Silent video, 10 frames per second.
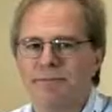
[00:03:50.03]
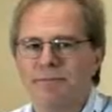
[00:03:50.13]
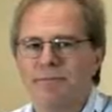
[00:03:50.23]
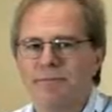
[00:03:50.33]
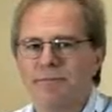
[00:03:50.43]

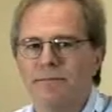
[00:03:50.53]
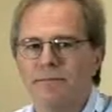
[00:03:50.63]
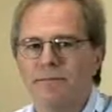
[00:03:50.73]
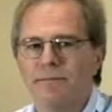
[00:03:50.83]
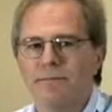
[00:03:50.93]
Okay.
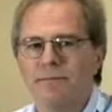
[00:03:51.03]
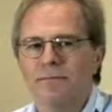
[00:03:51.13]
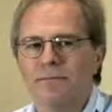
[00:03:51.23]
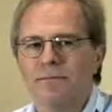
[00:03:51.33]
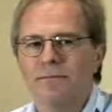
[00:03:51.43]
What else do
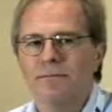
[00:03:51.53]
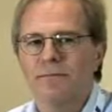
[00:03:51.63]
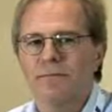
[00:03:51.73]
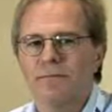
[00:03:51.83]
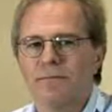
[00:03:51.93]
people
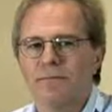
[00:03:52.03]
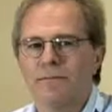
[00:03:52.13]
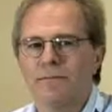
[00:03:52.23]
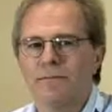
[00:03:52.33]
need to know?